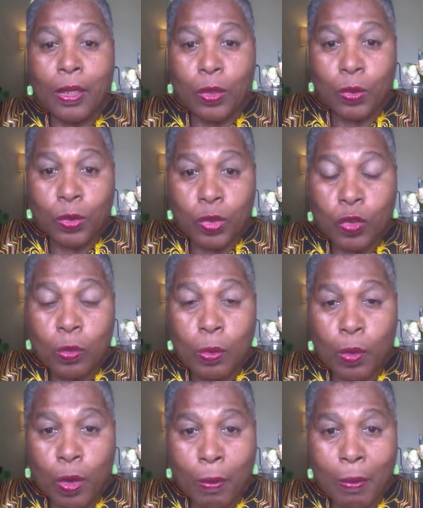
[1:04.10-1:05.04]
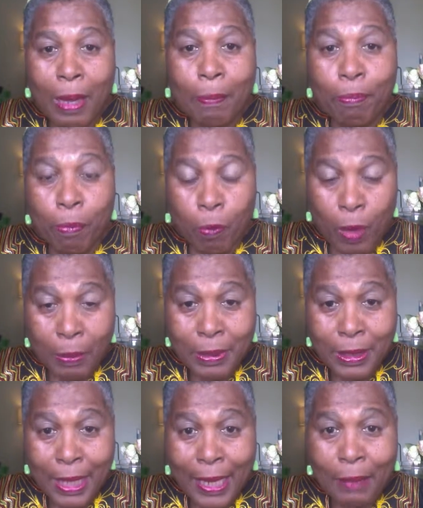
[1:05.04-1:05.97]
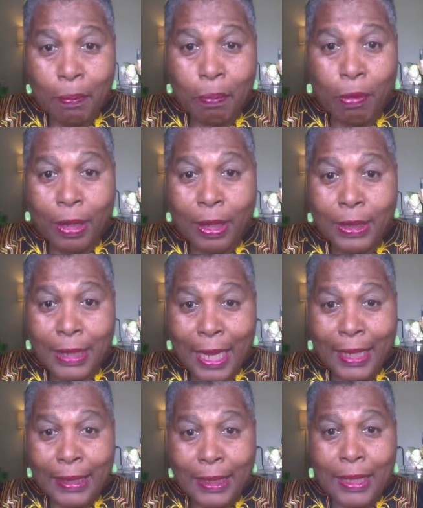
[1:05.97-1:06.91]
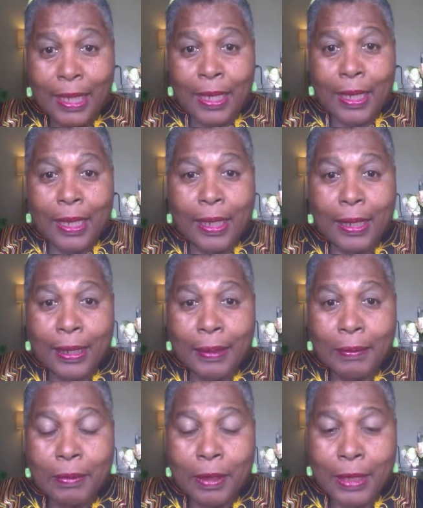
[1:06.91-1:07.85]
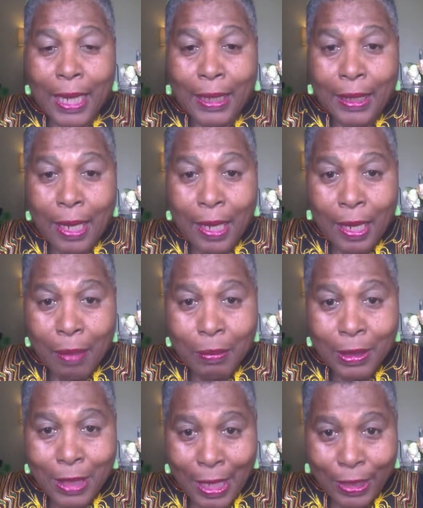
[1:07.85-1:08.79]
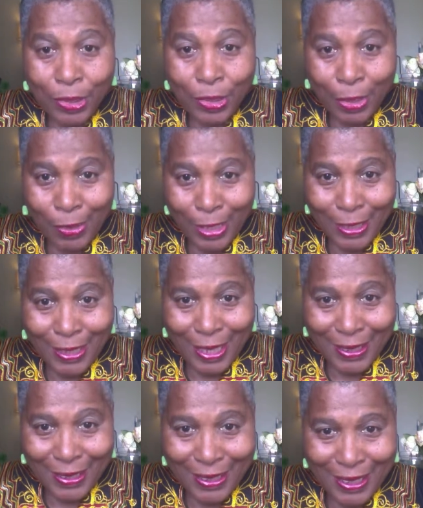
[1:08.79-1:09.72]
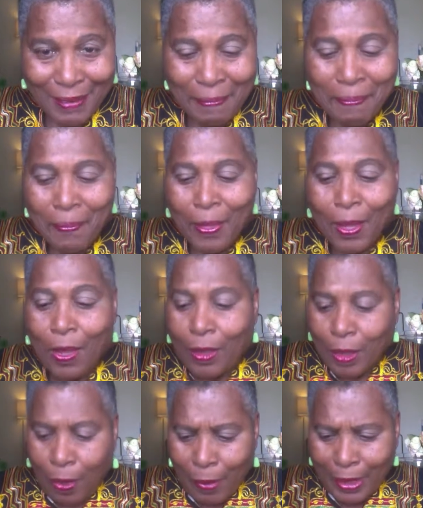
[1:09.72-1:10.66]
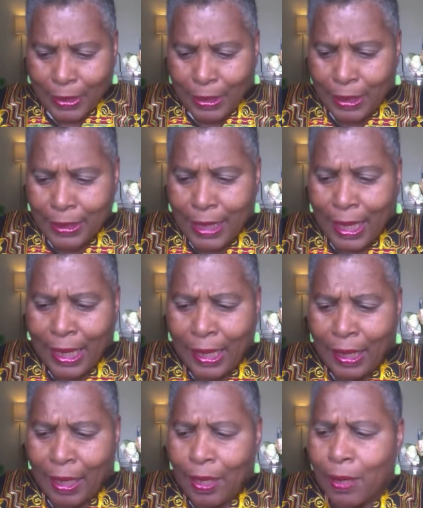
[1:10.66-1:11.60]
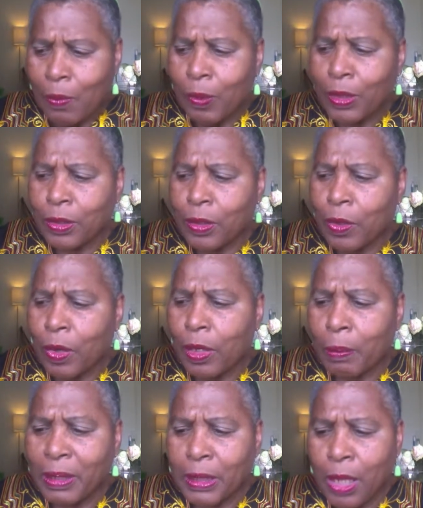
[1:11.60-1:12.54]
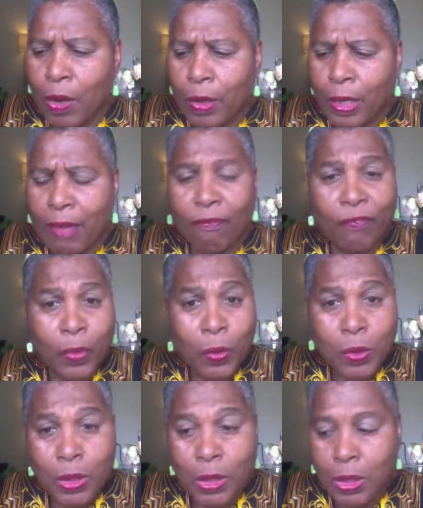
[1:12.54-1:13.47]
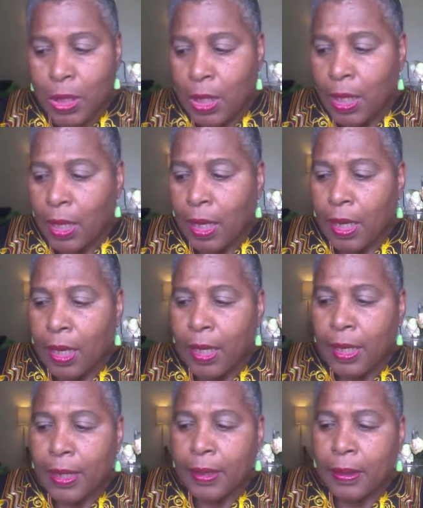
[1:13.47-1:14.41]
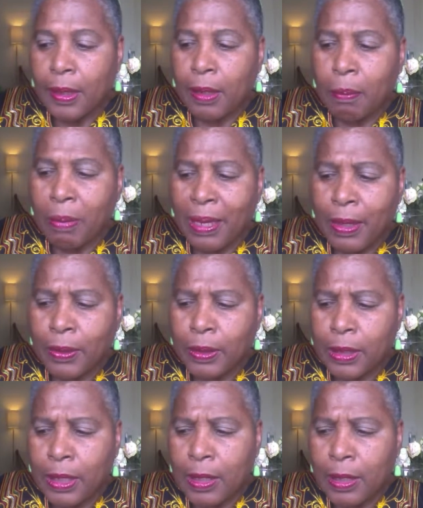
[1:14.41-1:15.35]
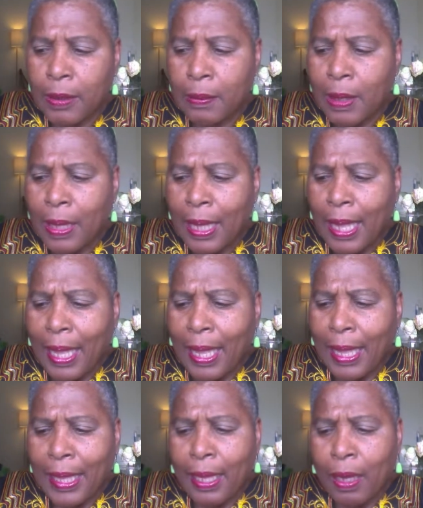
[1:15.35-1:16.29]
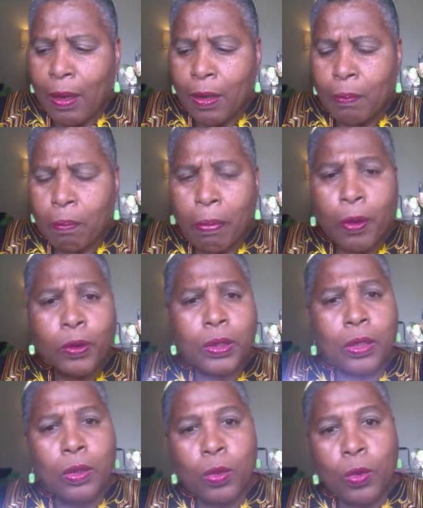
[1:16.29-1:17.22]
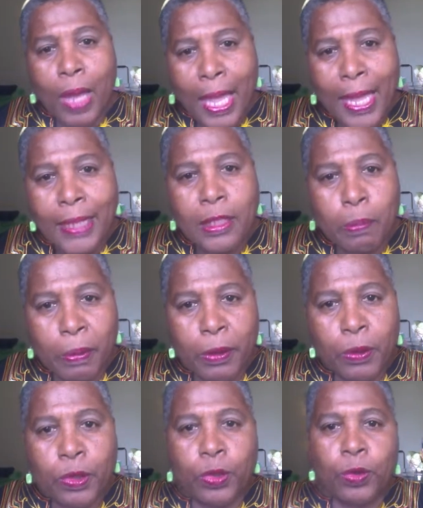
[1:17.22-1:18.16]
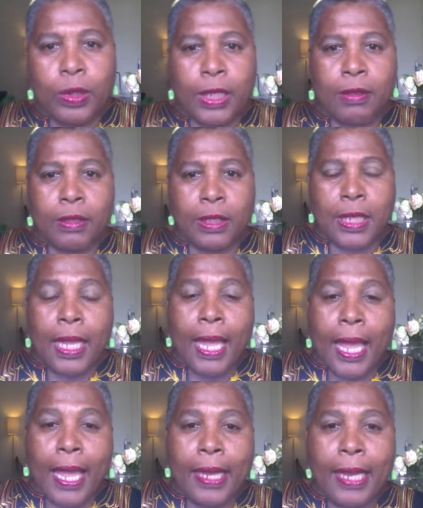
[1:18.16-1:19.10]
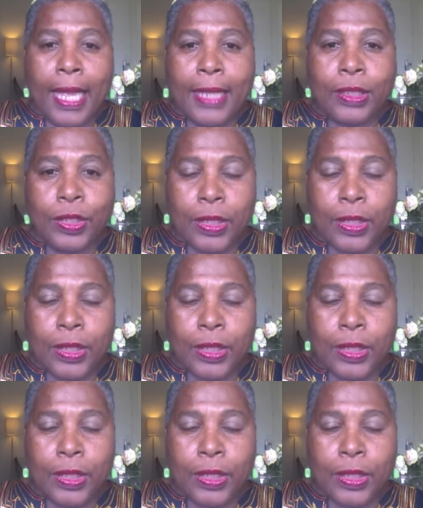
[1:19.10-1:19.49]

YouTube or my website, bricksite.com/Shariananda. All right, today we're going to be talking first about a person who has spiritual gifts and has